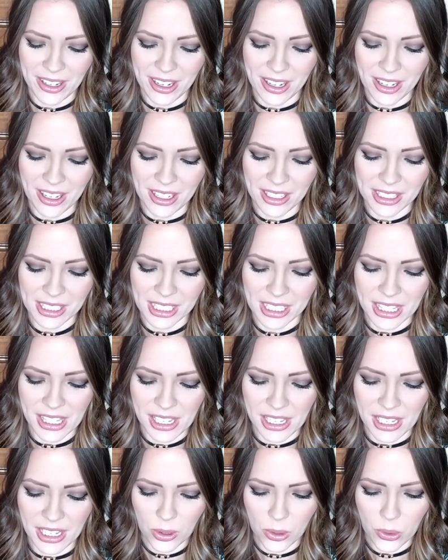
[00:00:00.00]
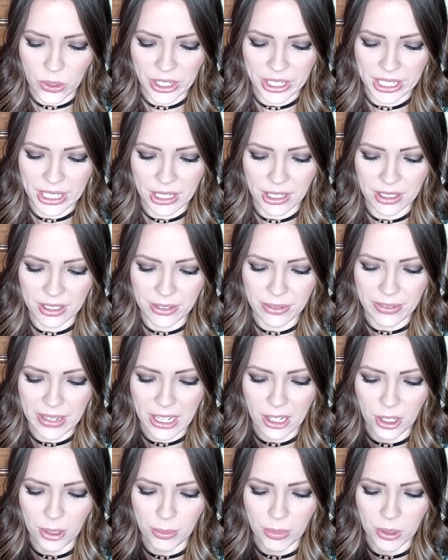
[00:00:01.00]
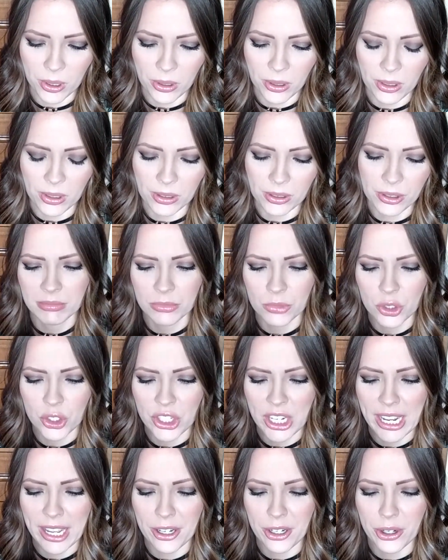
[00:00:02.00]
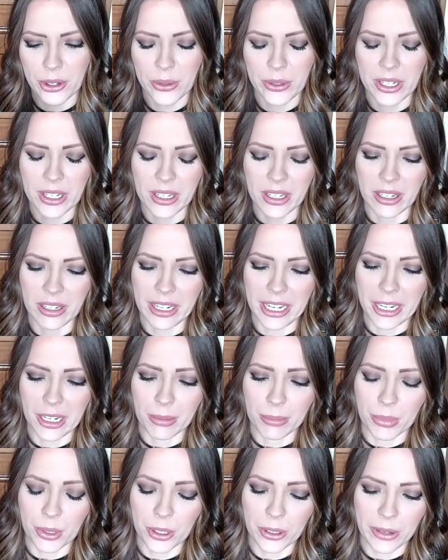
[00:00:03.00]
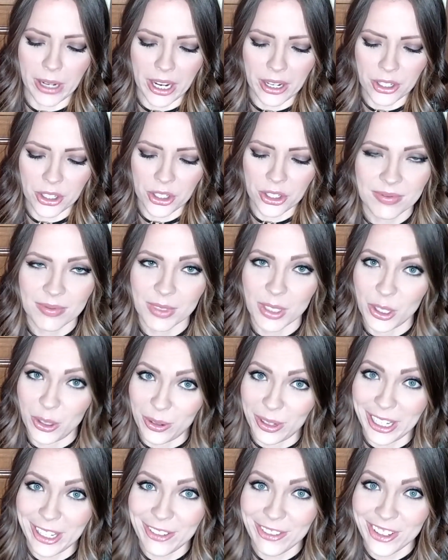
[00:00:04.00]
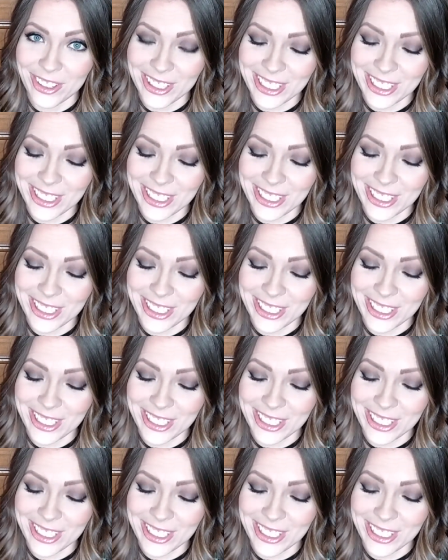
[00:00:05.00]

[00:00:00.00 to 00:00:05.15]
and it's the L'Oreal Infallible Shadow in Amber Rush. You ready for